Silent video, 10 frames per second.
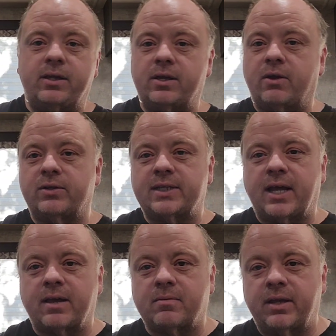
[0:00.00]
You know, it's
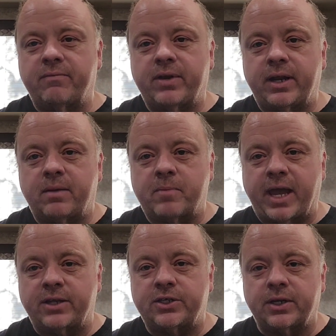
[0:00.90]
like living in a
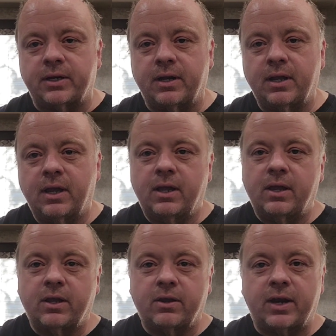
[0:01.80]
mansion.
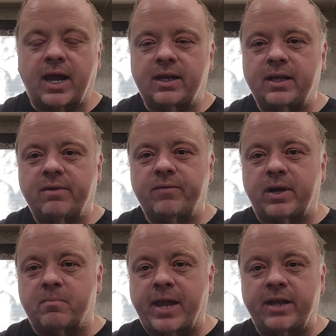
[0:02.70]
Could I live
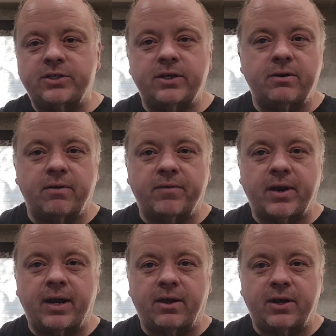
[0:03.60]
in a mansion or a
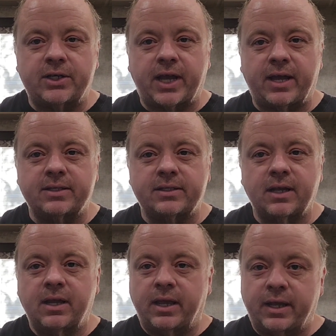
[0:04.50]
very large
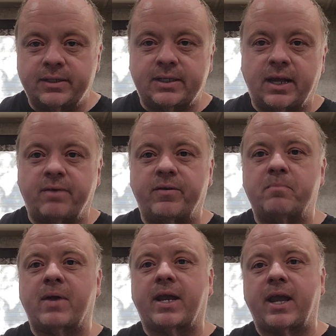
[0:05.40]
house instead of
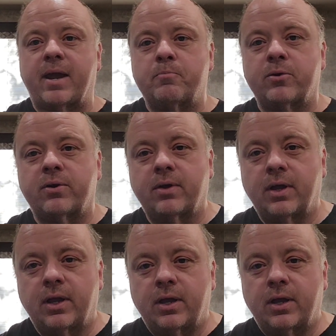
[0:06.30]
in my camper?